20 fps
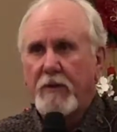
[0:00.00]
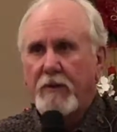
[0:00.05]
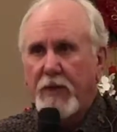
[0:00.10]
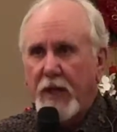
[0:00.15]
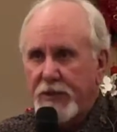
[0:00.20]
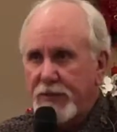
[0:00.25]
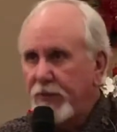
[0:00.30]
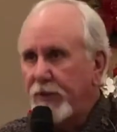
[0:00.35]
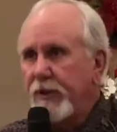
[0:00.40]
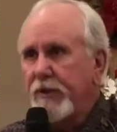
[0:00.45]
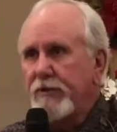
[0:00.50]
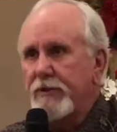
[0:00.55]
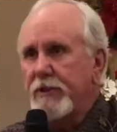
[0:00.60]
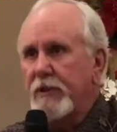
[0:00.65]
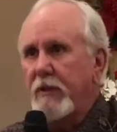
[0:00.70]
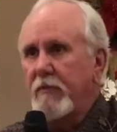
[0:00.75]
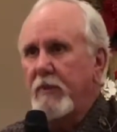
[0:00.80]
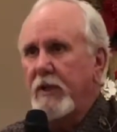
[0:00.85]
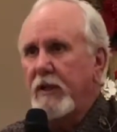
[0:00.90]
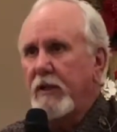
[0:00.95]
that's where you
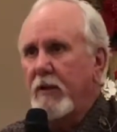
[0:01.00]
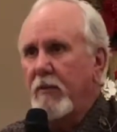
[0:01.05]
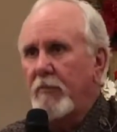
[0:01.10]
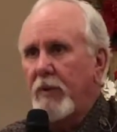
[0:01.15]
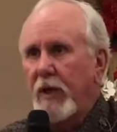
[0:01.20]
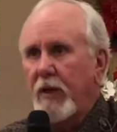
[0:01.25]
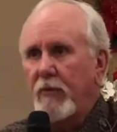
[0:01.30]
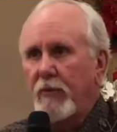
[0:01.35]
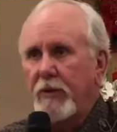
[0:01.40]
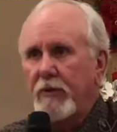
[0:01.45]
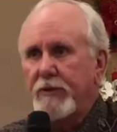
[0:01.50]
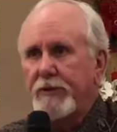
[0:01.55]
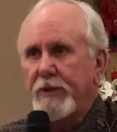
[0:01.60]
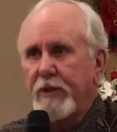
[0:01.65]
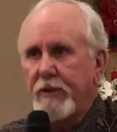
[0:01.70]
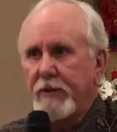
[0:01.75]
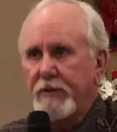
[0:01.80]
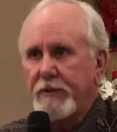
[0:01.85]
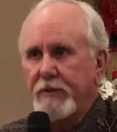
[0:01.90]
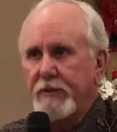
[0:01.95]
see them getting up out of
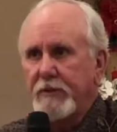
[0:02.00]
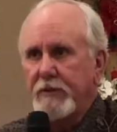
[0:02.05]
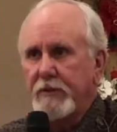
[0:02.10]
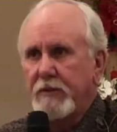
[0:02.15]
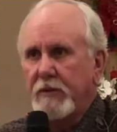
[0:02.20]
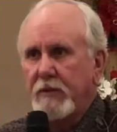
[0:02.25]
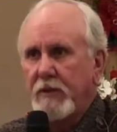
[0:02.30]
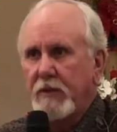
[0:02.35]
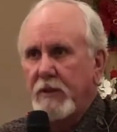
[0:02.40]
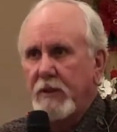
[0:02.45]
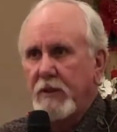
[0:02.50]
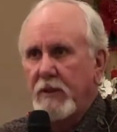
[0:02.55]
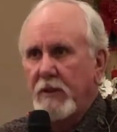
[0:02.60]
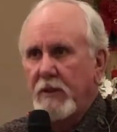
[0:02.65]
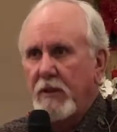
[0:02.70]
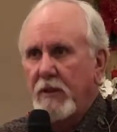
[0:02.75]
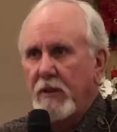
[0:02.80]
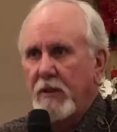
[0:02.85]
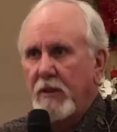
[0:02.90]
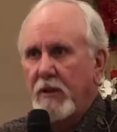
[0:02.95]
wheelchairs.
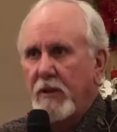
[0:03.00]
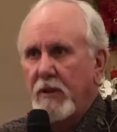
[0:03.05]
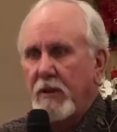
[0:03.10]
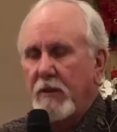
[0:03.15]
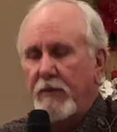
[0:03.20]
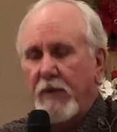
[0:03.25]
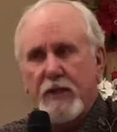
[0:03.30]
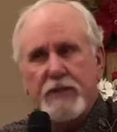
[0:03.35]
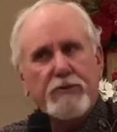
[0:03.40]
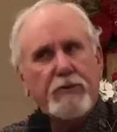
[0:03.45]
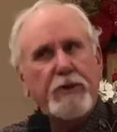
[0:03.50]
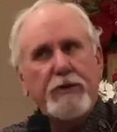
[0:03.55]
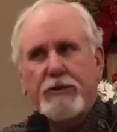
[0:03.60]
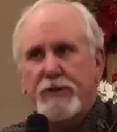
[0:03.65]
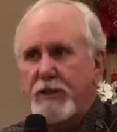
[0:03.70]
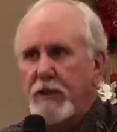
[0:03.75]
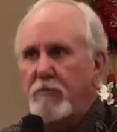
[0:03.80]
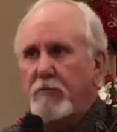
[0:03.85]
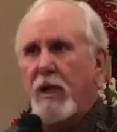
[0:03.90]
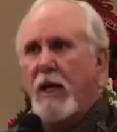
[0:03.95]
That's where you
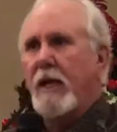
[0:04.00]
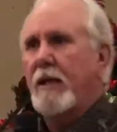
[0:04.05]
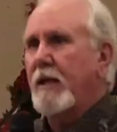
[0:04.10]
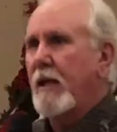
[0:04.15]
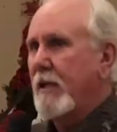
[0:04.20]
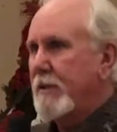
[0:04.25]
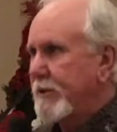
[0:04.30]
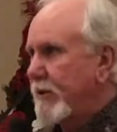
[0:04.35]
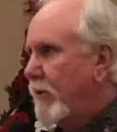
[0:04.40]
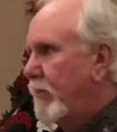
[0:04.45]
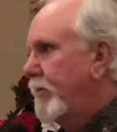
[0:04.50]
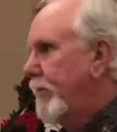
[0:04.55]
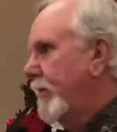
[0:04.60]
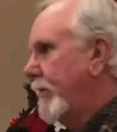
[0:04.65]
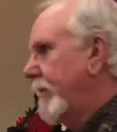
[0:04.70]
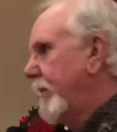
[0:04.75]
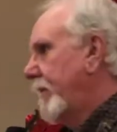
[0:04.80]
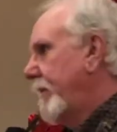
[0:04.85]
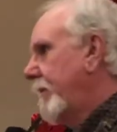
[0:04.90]
see blind eyes open.